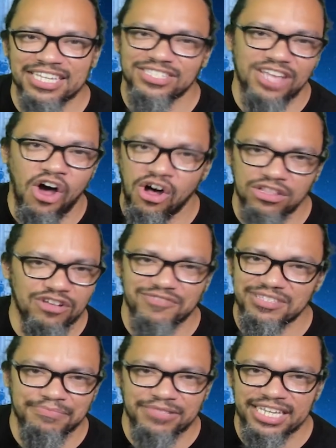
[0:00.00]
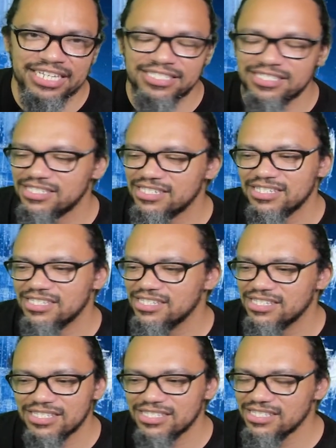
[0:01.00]
is all over the place.
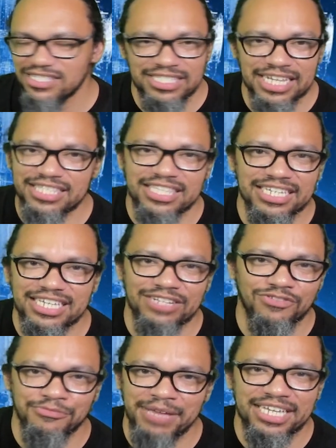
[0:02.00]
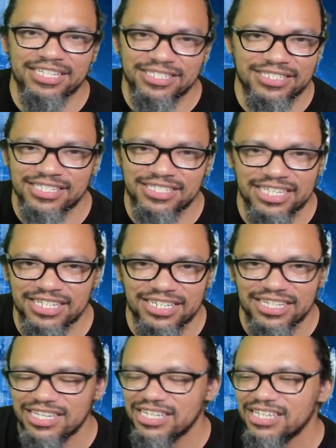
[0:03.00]
Nothing can remain consistent.
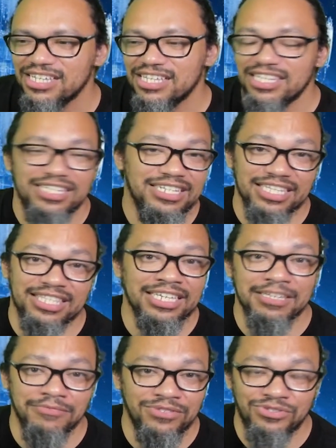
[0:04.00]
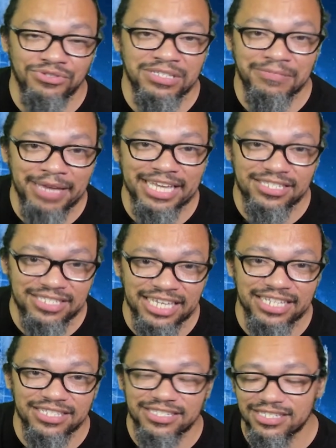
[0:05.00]
Nothing can truly make
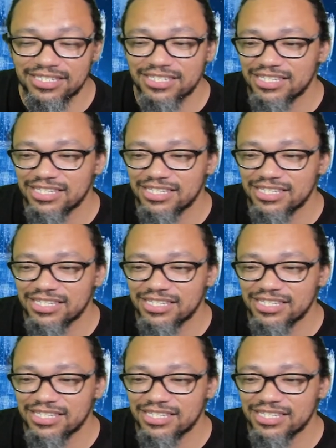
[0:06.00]
sense.